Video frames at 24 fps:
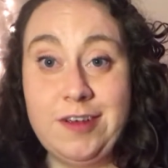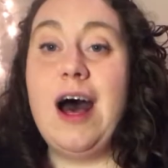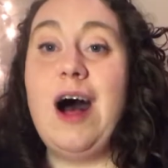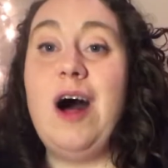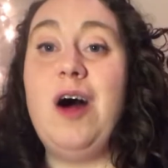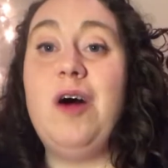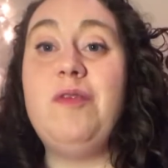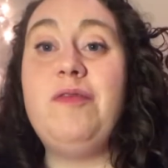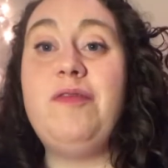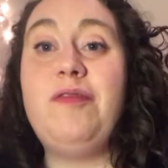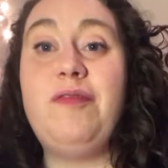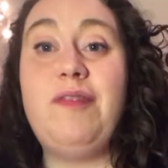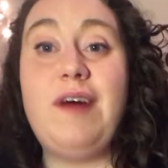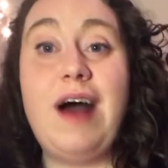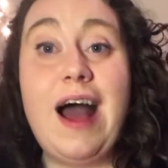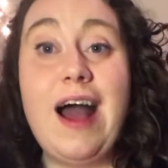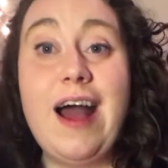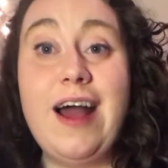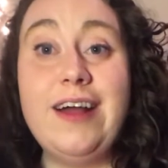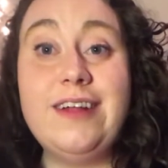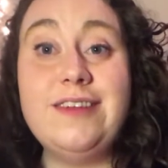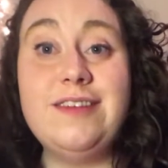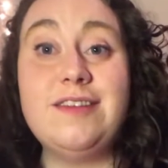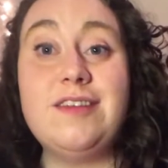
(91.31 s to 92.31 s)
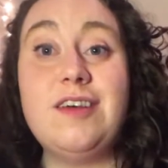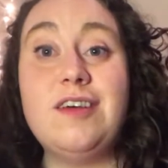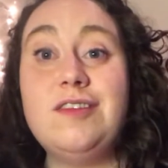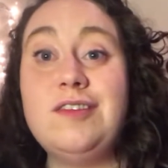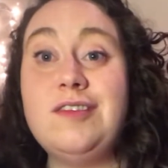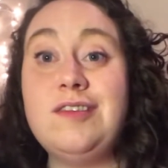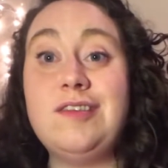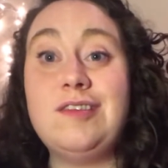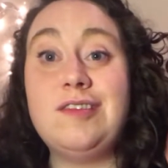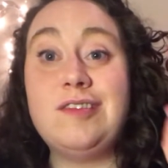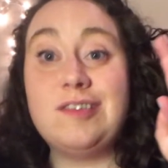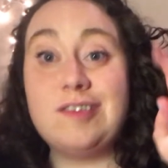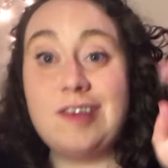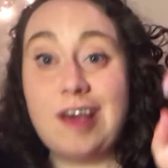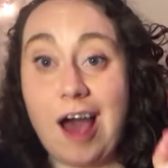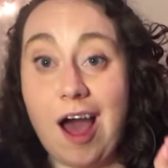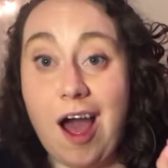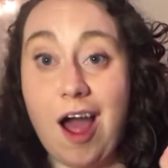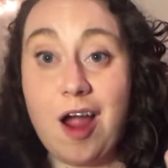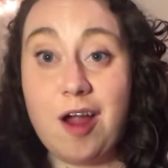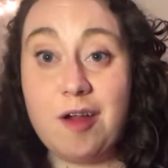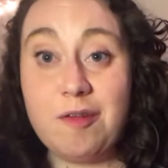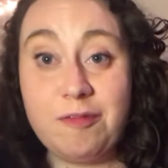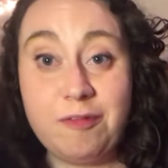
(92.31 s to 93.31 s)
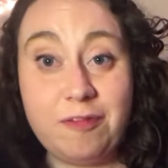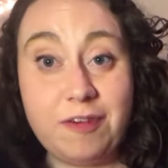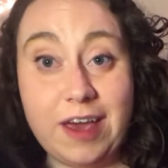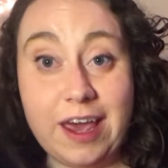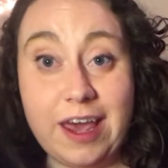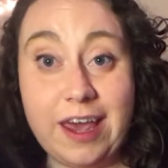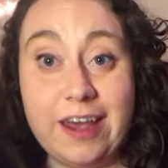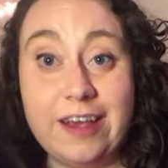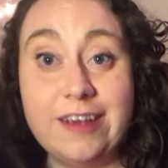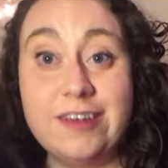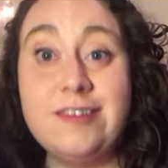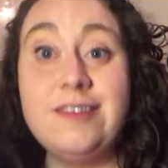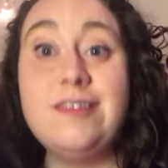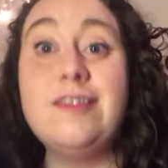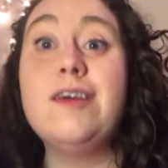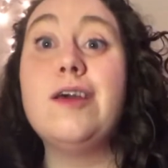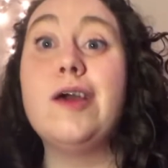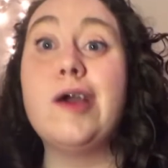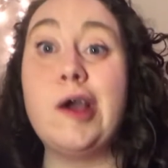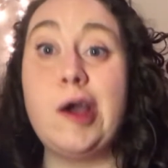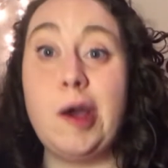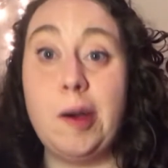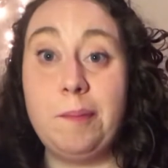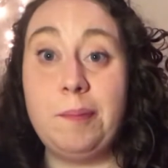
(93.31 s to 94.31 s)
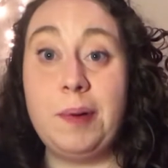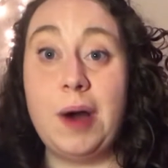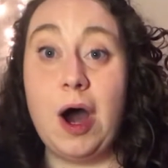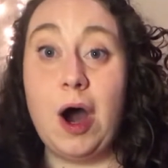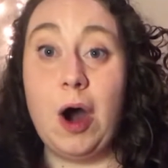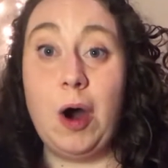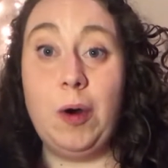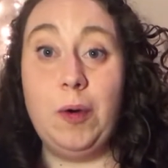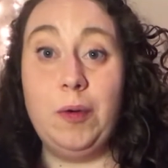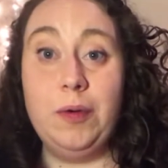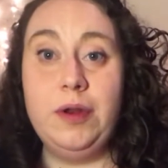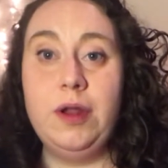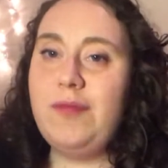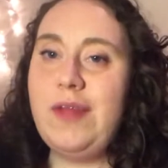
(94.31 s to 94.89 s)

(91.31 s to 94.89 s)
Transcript: Alphonse Scarface Capone.